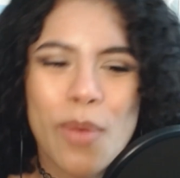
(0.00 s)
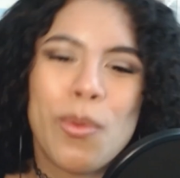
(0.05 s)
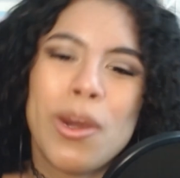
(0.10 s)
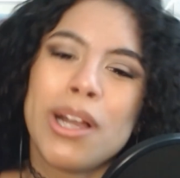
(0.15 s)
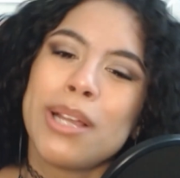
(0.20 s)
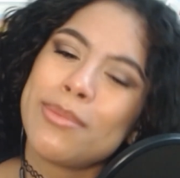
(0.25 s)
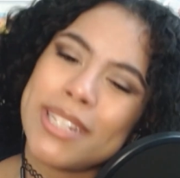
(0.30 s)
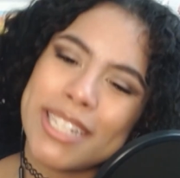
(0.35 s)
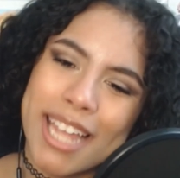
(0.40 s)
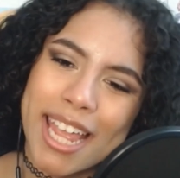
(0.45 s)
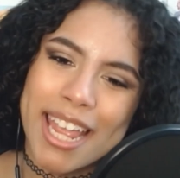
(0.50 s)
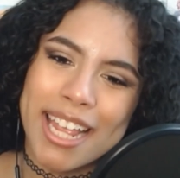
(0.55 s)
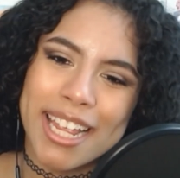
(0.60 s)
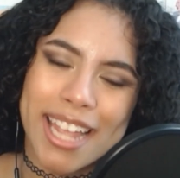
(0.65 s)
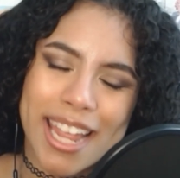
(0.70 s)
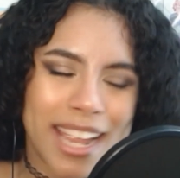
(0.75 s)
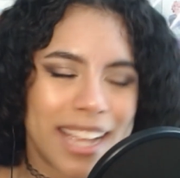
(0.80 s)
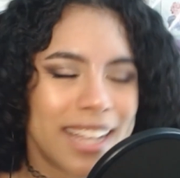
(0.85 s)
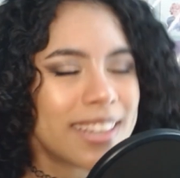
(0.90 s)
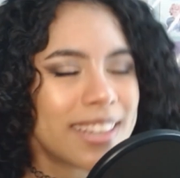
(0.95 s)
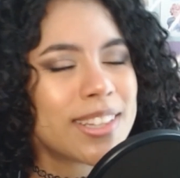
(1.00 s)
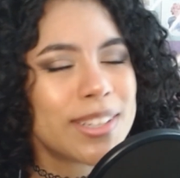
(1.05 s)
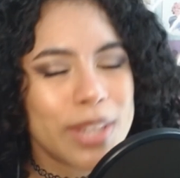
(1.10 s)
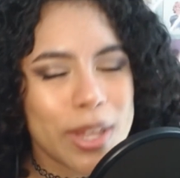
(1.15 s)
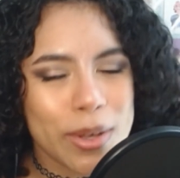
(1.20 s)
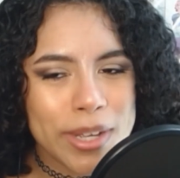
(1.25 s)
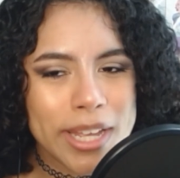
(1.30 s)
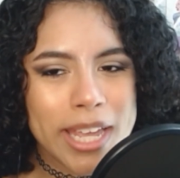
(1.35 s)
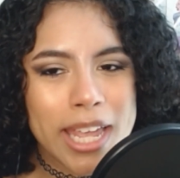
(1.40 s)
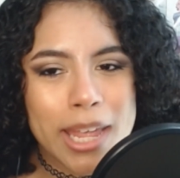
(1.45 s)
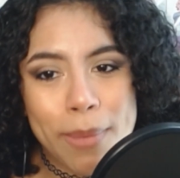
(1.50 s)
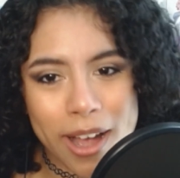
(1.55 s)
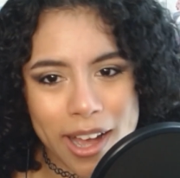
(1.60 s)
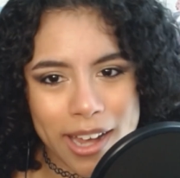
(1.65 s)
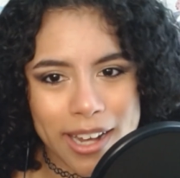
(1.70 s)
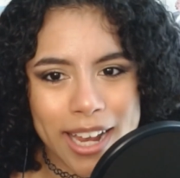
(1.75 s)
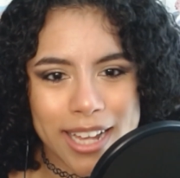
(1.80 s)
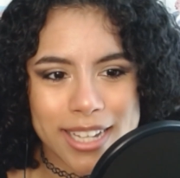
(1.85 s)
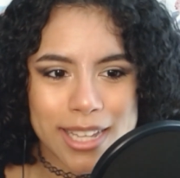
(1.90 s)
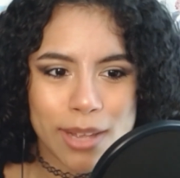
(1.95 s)
Welcome to Gaang Gaang, the low-key
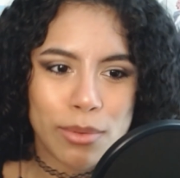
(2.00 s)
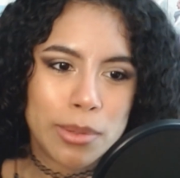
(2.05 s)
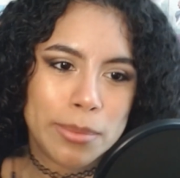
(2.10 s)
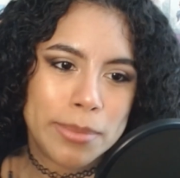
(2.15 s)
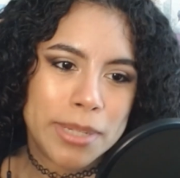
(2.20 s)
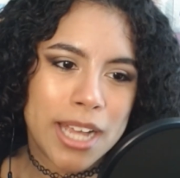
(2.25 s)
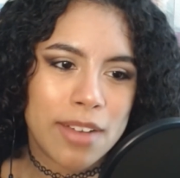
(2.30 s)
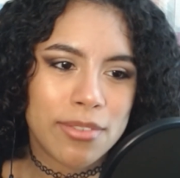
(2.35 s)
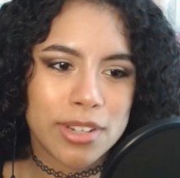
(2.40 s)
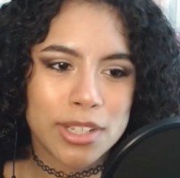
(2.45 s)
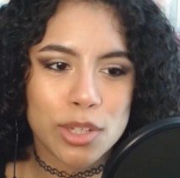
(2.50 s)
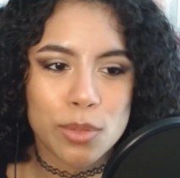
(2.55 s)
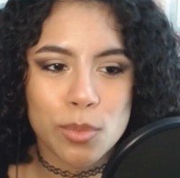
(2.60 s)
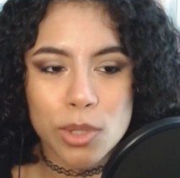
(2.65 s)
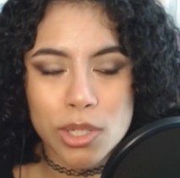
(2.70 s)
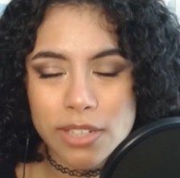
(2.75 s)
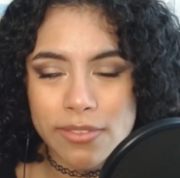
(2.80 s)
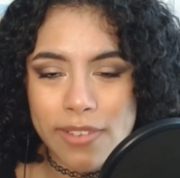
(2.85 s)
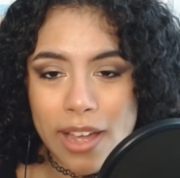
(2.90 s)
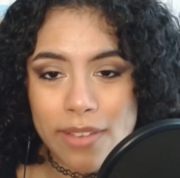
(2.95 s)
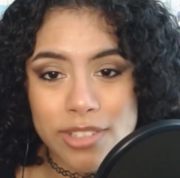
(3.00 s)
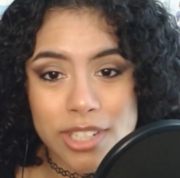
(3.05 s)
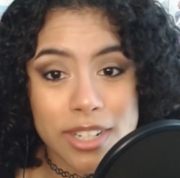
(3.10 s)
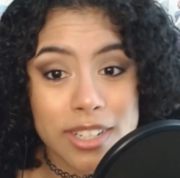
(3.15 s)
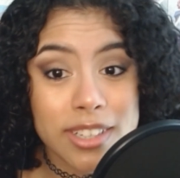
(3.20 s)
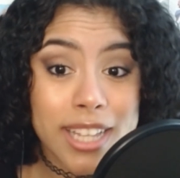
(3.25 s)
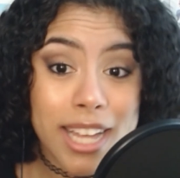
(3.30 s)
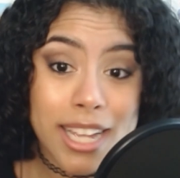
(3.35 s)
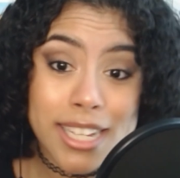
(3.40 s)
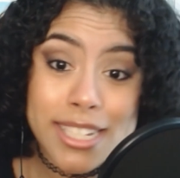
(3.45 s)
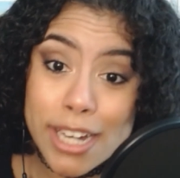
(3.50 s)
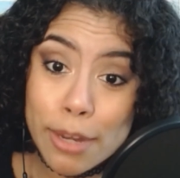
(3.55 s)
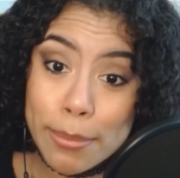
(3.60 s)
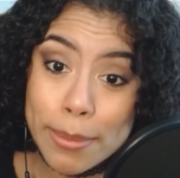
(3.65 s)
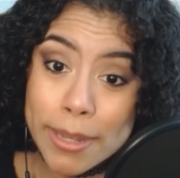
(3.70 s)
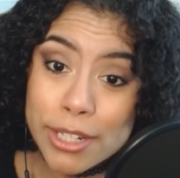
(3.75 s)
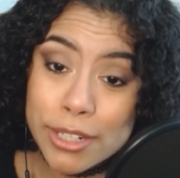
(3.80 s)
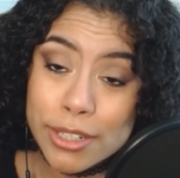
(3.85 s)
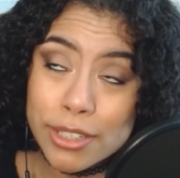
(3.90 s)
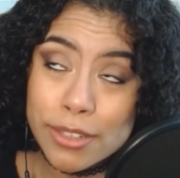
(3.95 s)
podcast that will be covering the world of Avatar: The Last
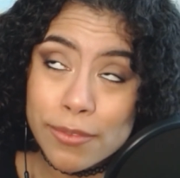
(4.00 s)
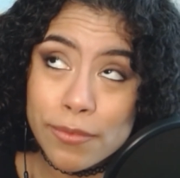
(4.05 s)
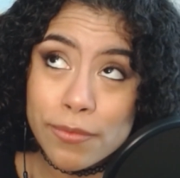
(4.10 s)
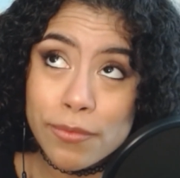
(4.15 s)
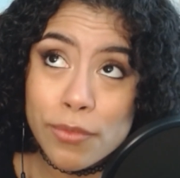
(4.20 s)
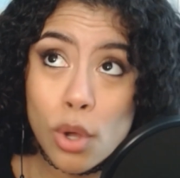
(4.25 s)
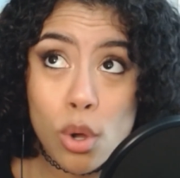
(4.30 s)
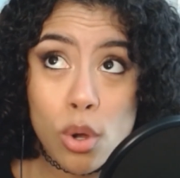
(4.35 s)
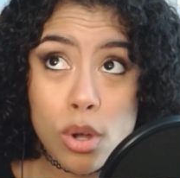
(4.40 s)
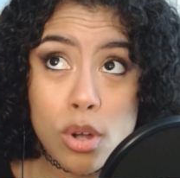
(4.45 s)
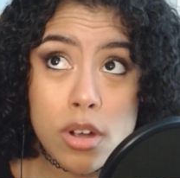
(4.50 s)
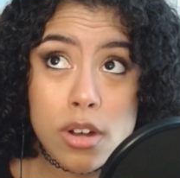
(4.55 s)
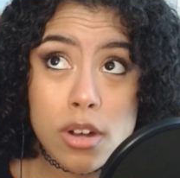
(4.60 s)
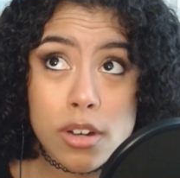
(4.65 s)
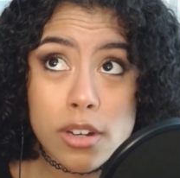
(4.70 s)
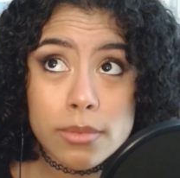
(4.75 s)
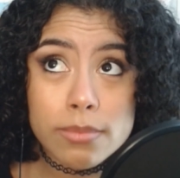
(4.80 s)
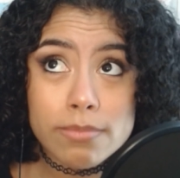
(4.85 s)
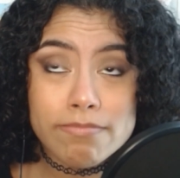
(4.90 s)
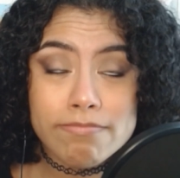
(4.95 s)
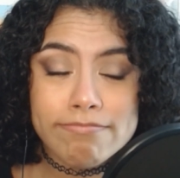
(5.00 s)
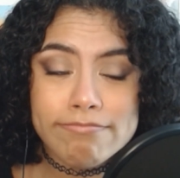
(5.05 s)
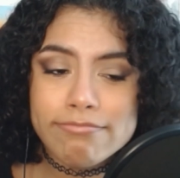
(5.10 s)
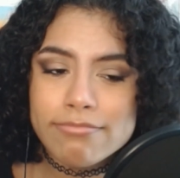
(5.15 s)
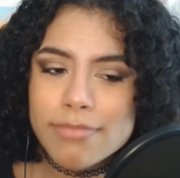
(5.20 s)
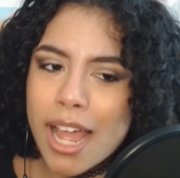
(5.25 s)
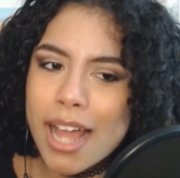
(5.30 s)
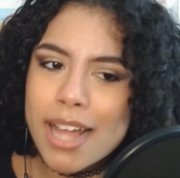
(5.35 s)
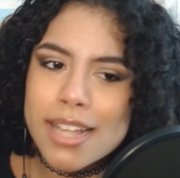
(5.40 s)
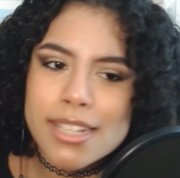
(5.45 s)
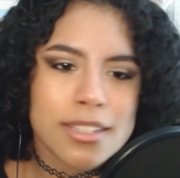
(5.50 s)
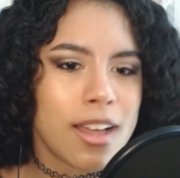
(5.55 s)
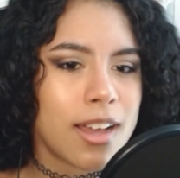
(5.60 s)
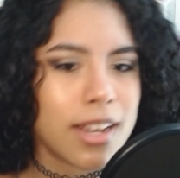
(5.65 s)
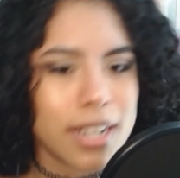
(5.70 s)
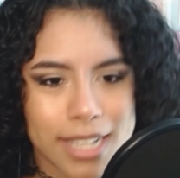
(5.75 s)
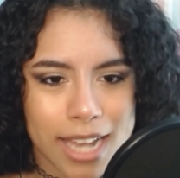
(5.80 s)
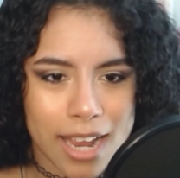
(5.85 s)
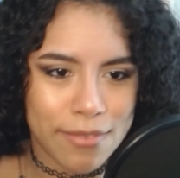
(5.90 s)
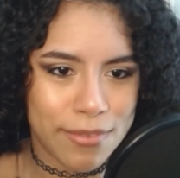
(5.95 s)
Airbender for as
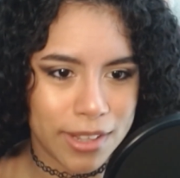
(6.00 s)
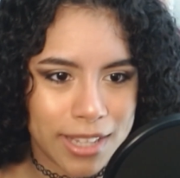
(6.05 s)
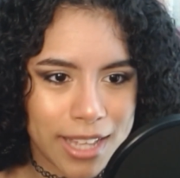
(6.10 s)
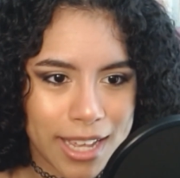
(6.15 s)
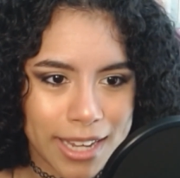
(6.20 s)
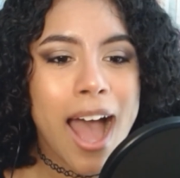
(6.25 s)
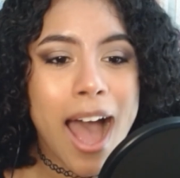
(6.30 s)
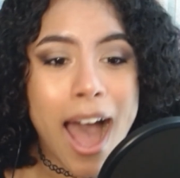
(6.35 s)
long as I feel like.